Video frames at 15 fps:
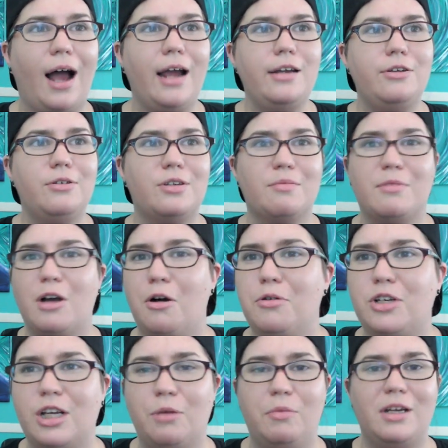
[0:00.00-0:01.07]
I do some
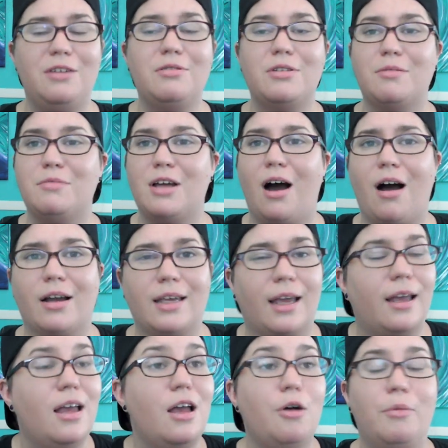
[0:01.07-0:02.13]
coaching, we do some
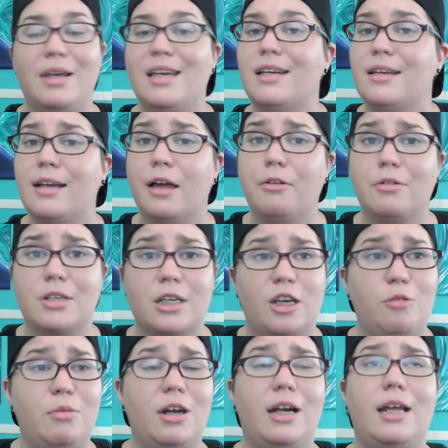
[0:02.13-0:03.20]
talking, we get together as a
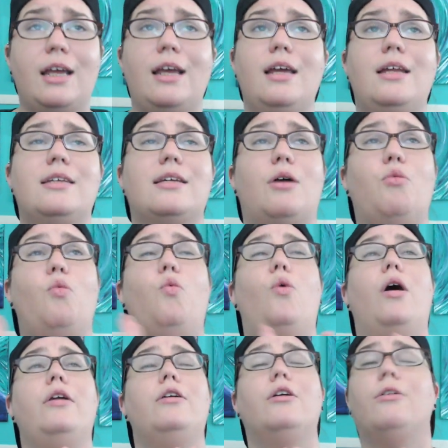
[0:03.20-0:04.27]
community. It is a
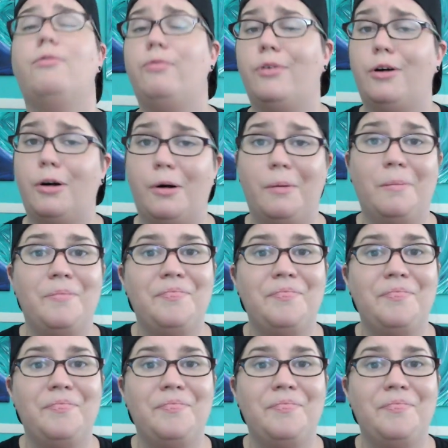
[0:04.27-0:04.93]
wonderful